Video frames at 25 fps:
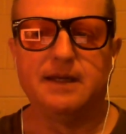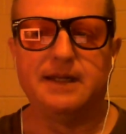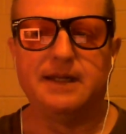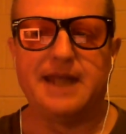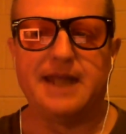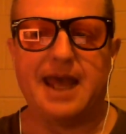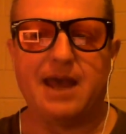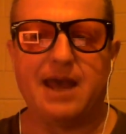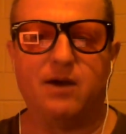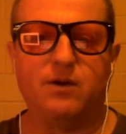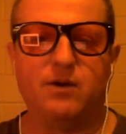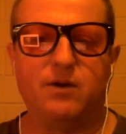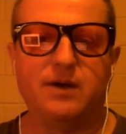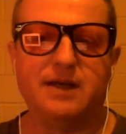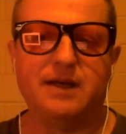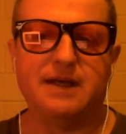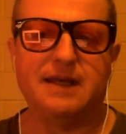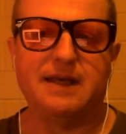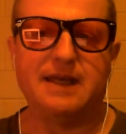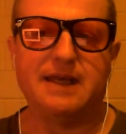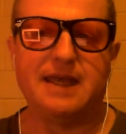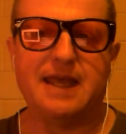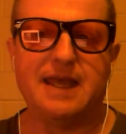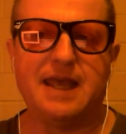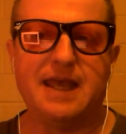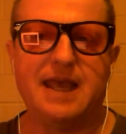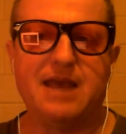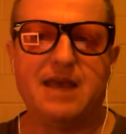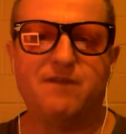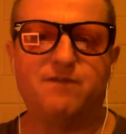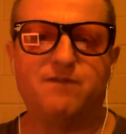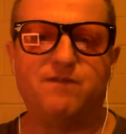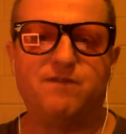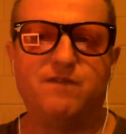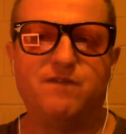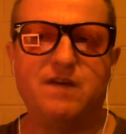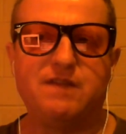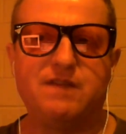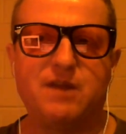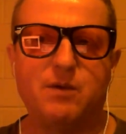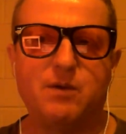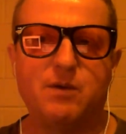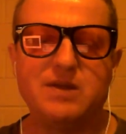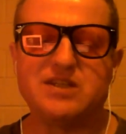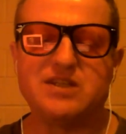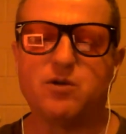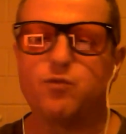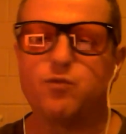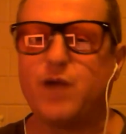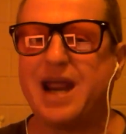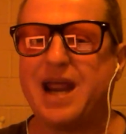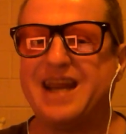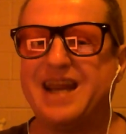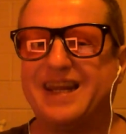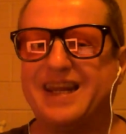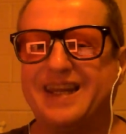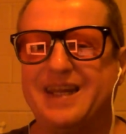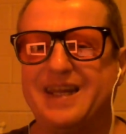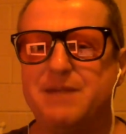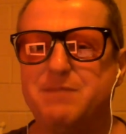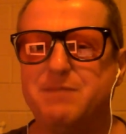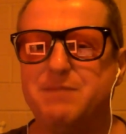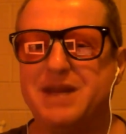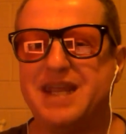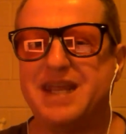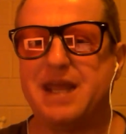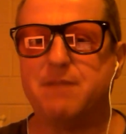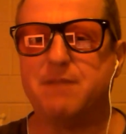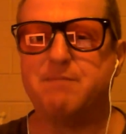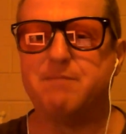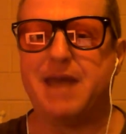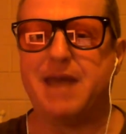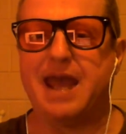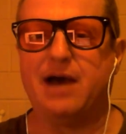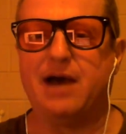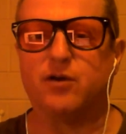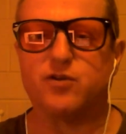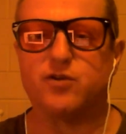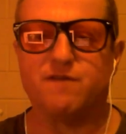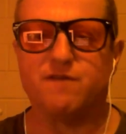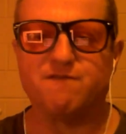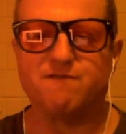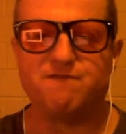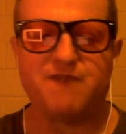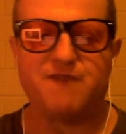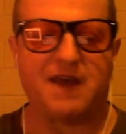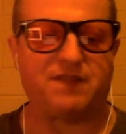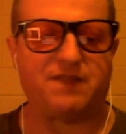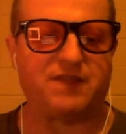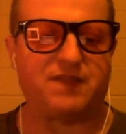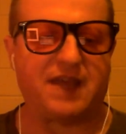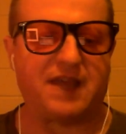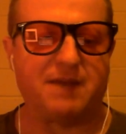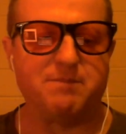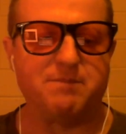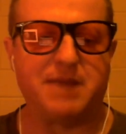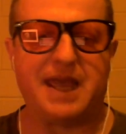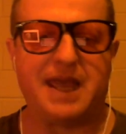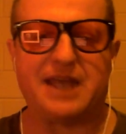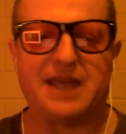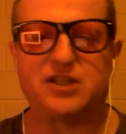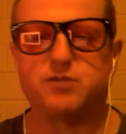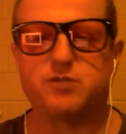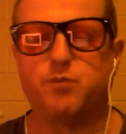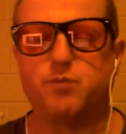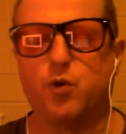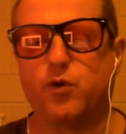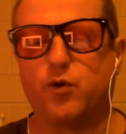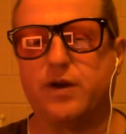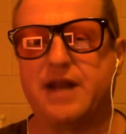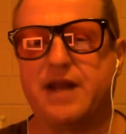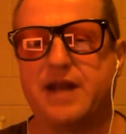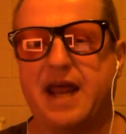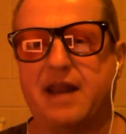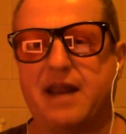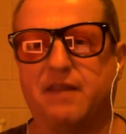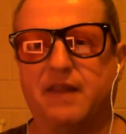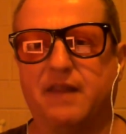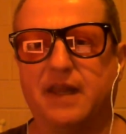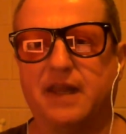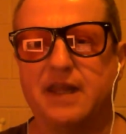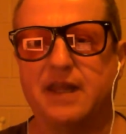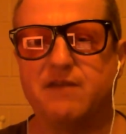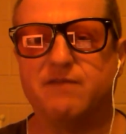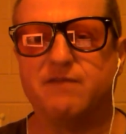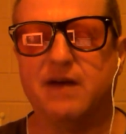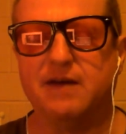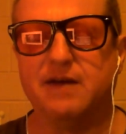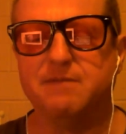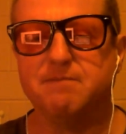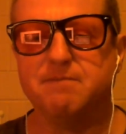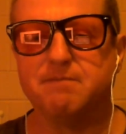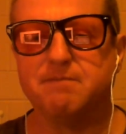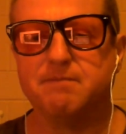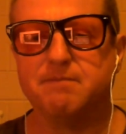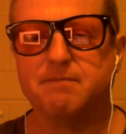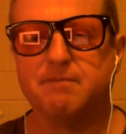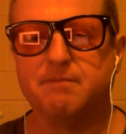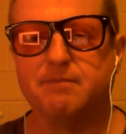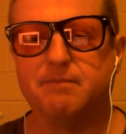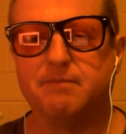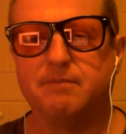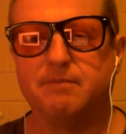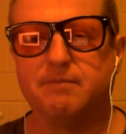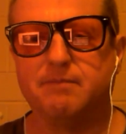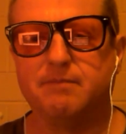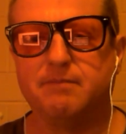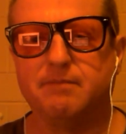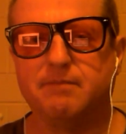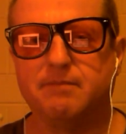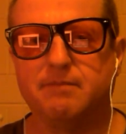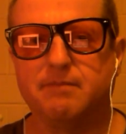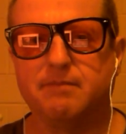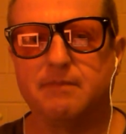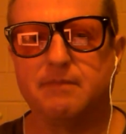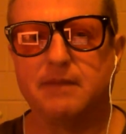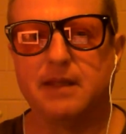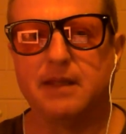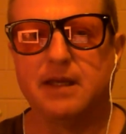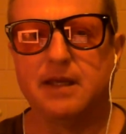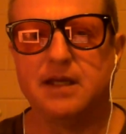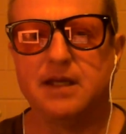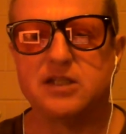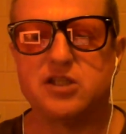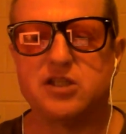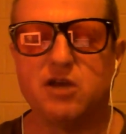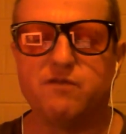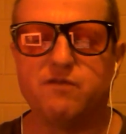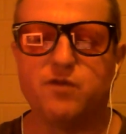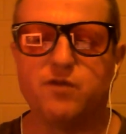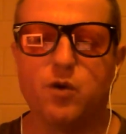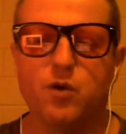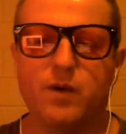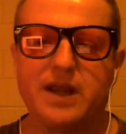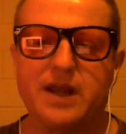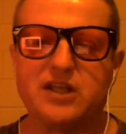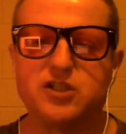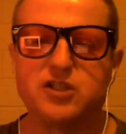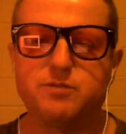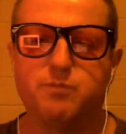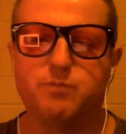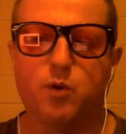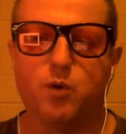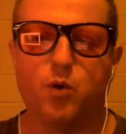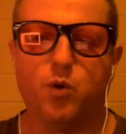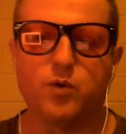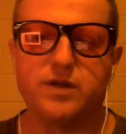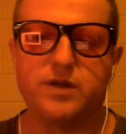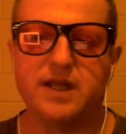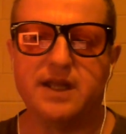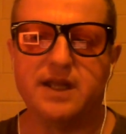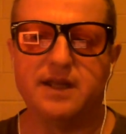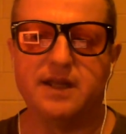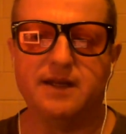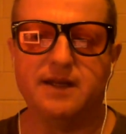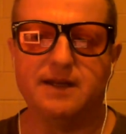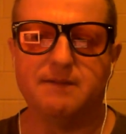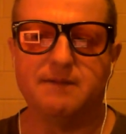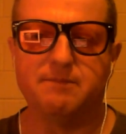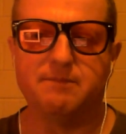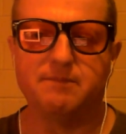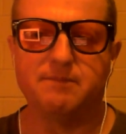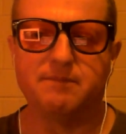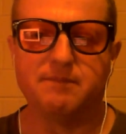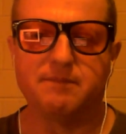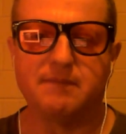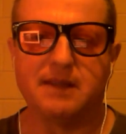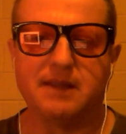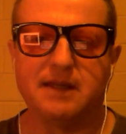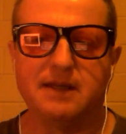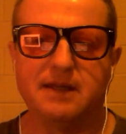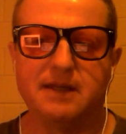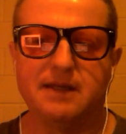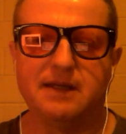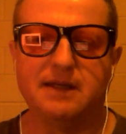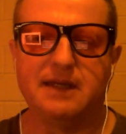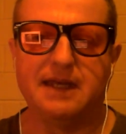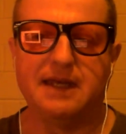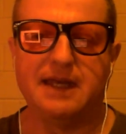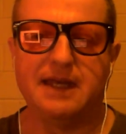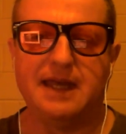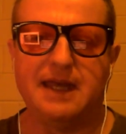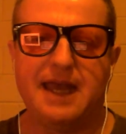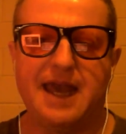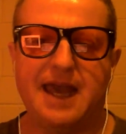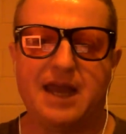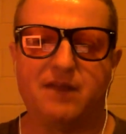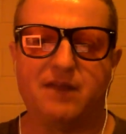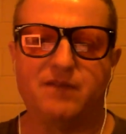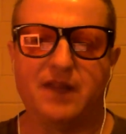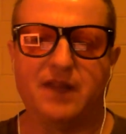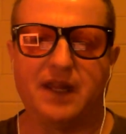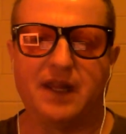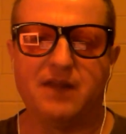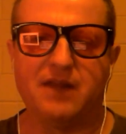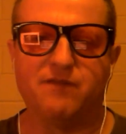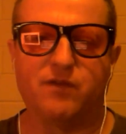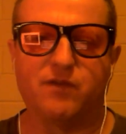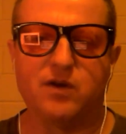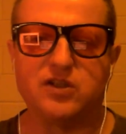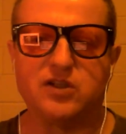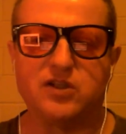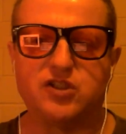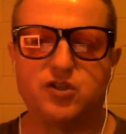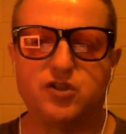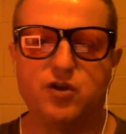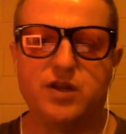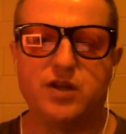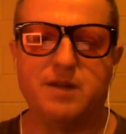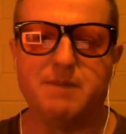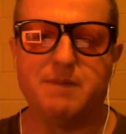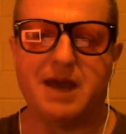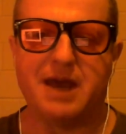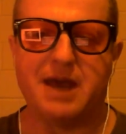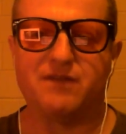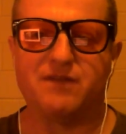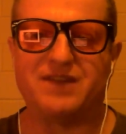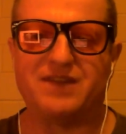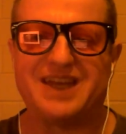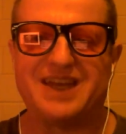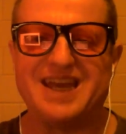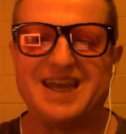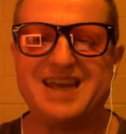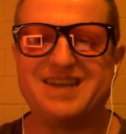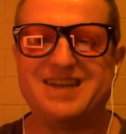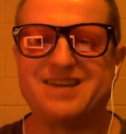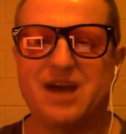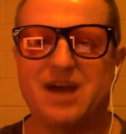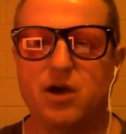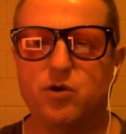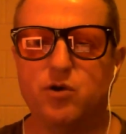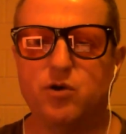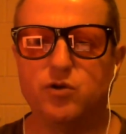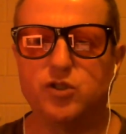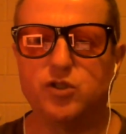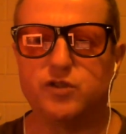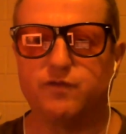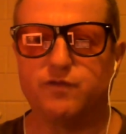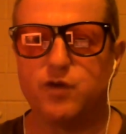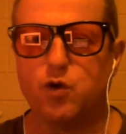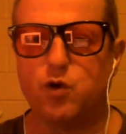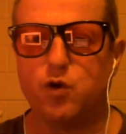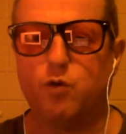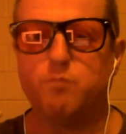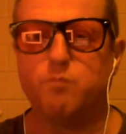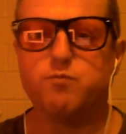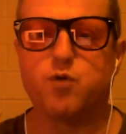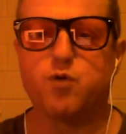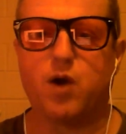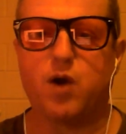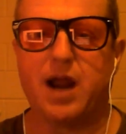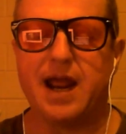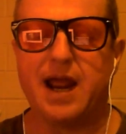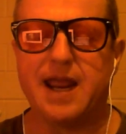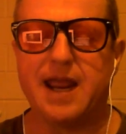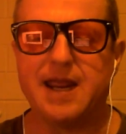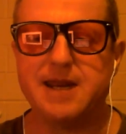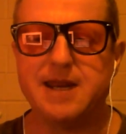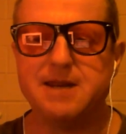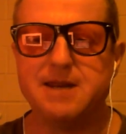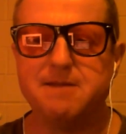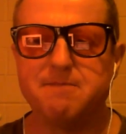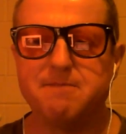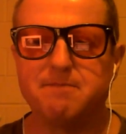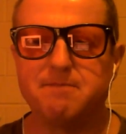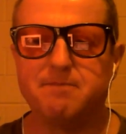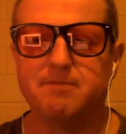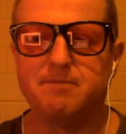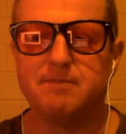Now, if there is a rate limiting amount of fat that can be exported out of the liver, so if you're exporting out of the liver a certain amount of ketones for your brain,